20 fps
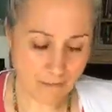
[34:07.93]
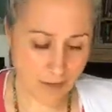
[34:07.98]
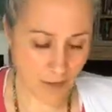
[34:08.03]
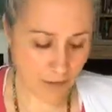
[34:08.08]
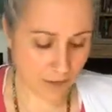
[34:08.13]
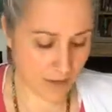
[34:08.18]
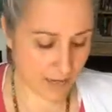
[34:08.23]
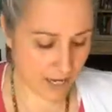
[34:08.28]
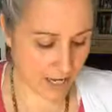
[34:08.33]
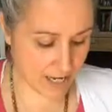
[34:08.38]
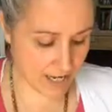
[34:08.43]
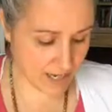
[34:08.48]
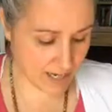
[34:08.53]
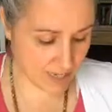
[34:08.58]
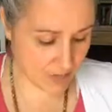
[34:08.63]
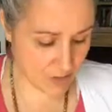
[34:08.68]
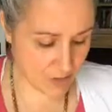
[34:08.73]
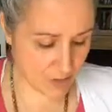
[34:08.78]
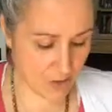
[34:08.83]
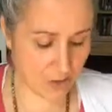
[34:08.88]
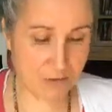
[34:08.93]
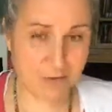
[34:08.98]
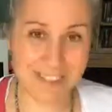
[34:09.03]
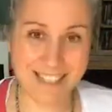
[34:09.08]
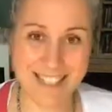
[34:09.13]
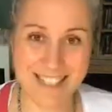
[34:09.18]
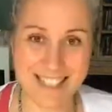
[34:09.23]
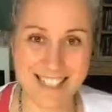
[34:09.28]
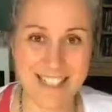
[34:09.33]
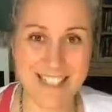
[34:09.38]
Okay, so
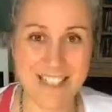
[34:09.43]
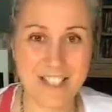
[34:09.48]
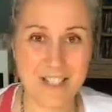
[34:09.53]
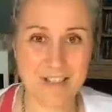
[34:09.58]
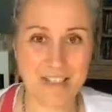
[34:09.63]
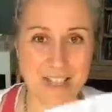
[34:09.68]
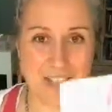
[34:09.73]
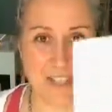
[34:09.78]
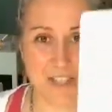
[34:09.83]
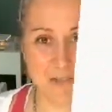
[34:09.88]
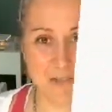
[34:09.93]
release. You need to